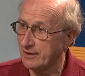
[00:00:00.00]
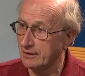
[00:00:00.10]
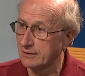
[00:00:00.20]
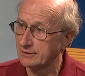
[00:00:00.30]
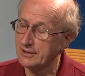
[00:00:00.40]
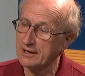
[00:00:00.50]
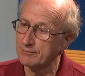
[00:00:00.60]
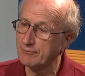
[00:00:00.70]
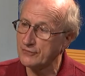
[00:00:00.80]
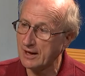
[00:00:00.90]
there that
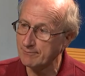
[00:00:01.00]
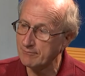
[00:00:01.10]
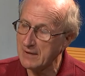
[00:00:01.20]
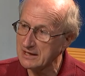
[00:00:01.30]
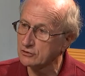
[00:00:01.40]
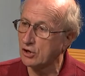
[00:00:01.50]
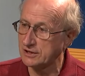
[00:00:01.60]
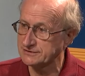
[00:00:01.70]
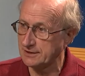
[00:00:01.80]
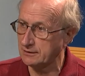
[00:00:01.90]
that men
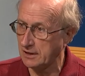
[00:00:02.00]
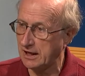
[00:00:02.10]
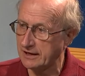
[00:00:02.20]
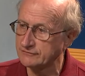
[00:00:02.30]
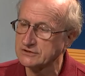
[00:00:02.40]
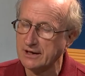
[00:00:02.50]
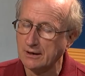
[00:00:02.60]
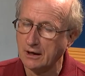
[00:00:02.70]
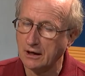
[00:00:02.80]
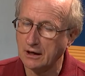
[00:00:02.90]
lost their lives
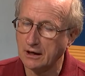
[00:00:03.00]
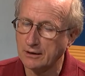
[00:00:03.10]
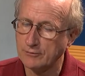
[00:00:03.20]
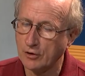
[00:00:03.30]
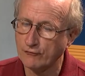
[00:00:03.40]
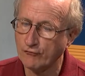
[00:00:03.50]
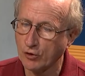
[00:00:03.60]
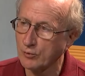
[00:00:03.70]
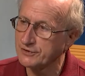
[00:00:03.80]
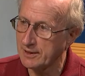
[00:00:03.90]
um,
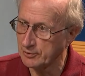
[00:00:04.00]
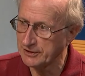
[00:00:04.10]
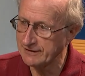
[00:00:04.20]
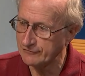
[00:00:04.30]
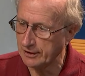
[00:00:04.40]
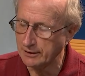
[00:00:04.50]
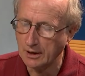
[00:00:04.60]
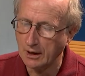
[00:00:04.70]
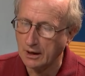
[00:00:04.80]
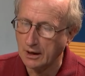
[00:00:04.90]
for what they believed in,
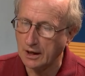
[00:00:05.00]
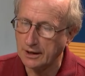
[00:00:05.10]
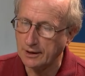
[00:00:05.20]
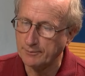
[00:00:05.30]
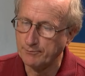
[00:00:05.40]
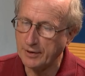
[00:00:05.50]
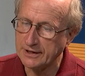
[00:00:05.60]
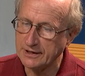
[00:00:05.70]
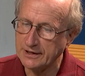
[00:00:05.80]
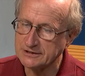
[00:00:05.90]
uh,
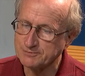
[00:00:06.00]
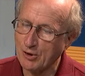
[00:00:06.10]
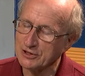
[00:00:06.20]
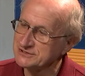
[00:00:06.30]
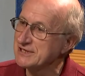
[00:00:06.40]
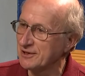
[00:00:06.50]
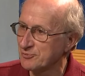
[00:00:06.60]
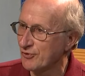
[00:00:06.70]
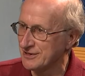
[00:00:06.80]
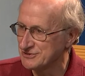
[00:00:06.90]
but it's part
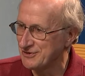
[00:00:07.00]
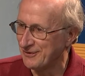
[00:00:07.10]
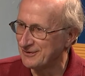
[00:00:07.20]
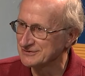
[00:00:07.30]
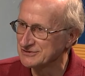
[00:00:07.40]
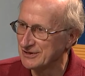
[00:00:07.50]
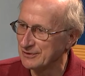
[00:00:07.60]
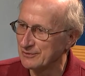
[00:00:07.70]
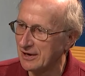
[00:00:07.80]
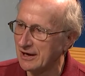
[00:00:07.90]
celebration
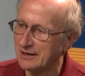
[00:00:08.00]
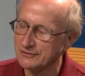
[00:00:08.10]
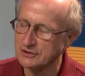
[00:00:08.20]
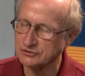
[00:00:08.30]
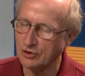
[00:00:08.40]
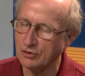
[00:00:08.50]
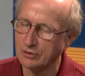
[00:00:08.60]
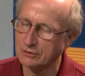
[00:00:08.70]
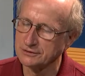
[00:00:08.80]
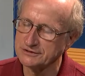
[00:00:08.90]
also. Uh, there's a
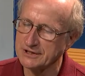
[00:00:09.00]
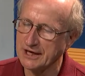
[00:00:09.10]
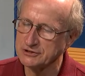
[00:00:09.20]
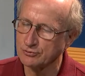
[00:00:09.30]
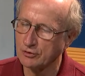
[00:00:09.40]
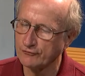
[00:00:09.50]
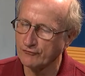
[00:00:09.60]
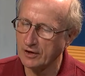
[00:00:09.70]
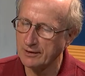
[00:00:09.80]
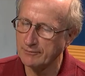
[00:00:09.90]
whole schedule
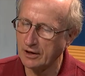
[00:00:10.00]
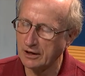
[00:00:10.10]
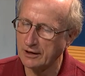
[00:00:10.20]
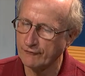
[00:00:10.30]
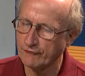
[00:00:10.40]
from uh,